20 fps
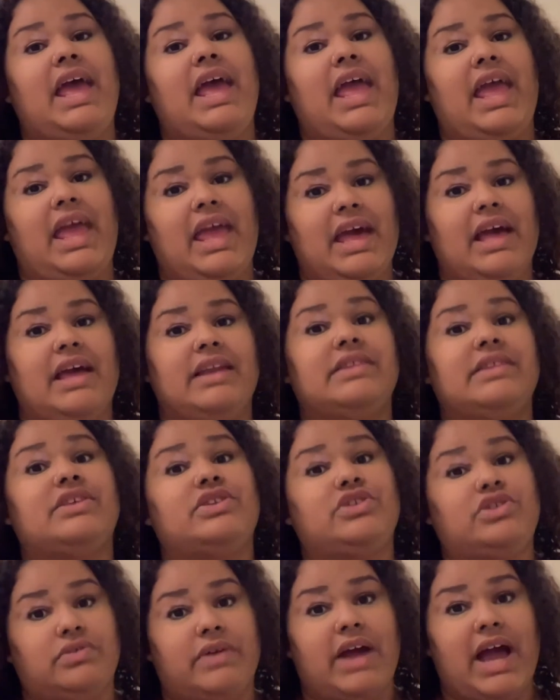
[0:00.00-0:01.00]
and the
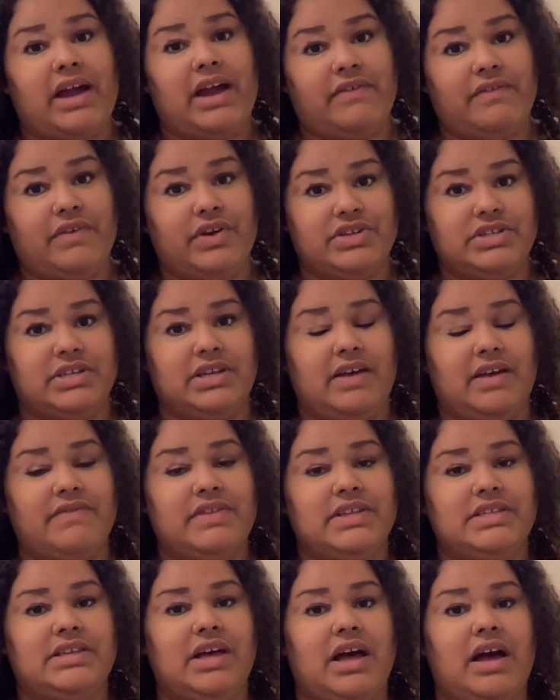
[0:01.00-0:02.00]
track version of the
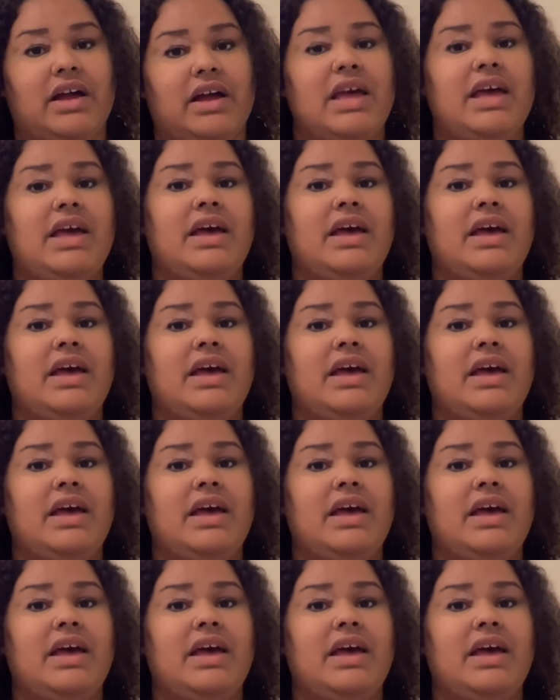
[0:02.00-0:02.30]
song.